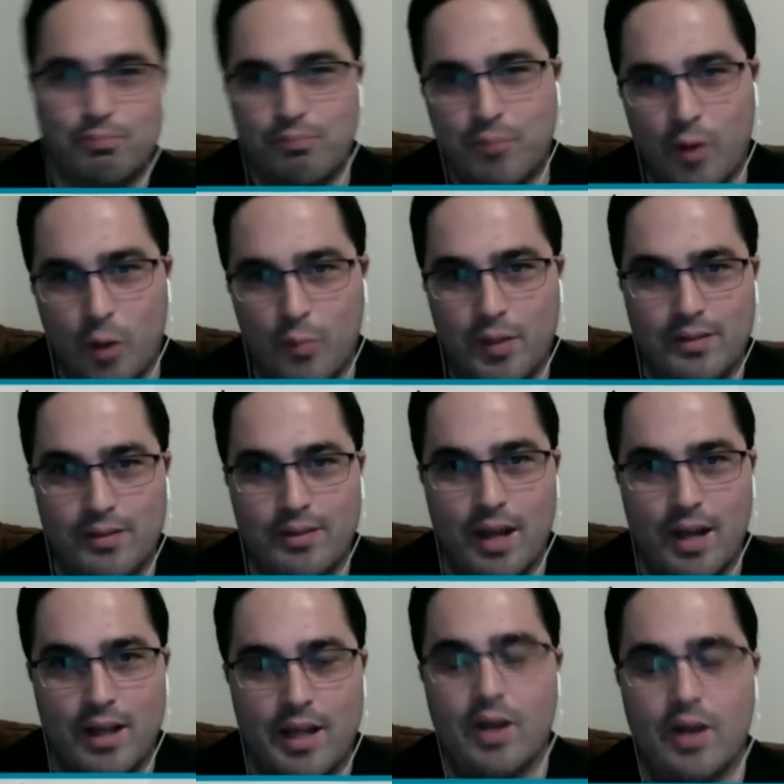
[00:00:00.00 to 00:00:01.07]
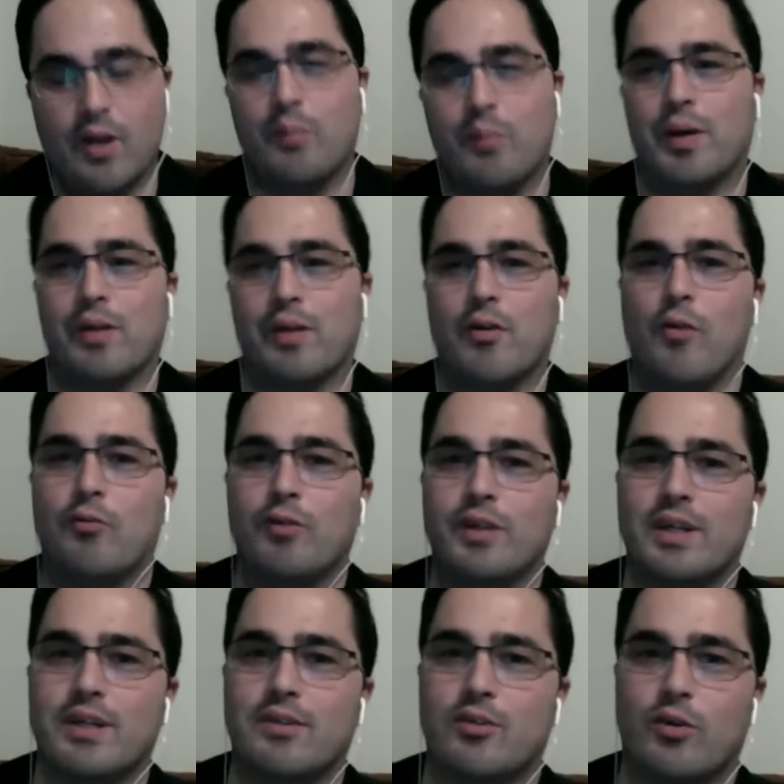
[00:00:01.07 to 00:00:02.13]
hope that's not Lego, but hopefully
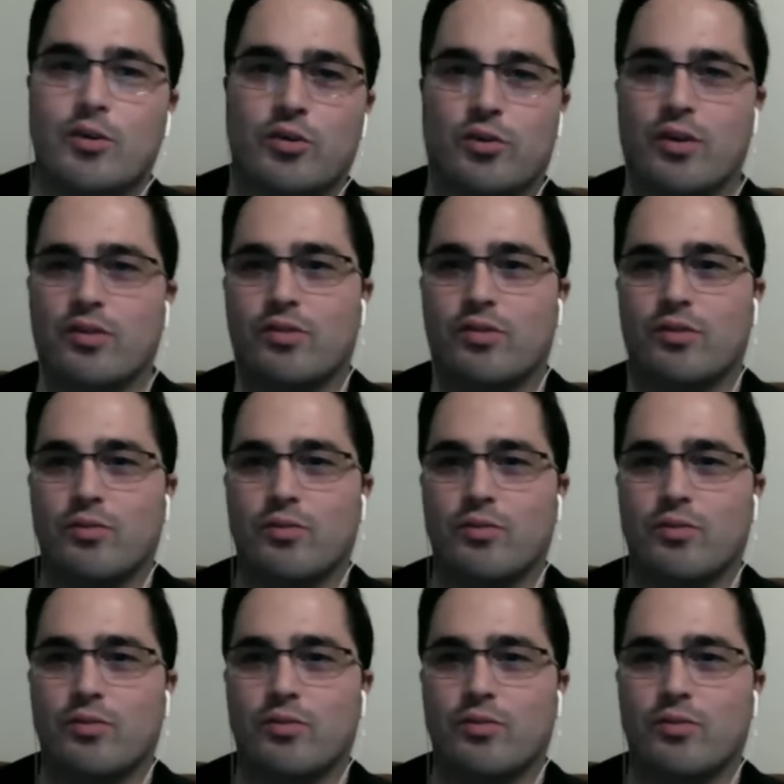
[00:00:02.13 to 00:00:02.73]
it's Toys R Us or